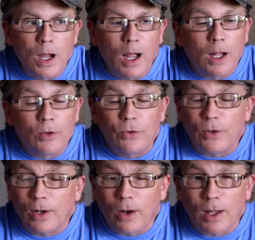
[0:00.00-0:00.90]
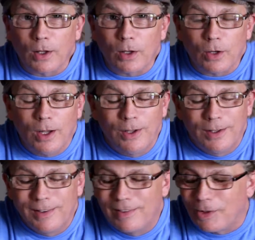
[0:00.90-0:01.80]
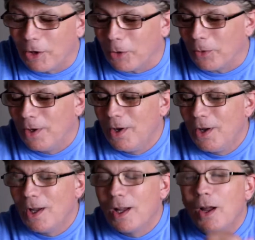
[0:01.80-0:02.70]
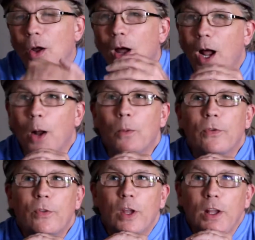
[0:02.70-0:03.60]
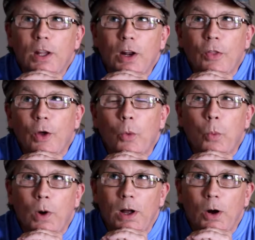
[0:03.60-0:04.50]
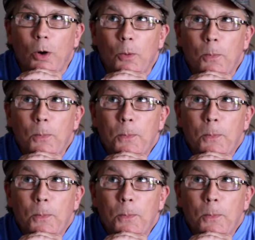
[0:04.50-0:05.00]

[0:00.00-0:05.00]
I just didn't like it. So I was thinking, I thought, well,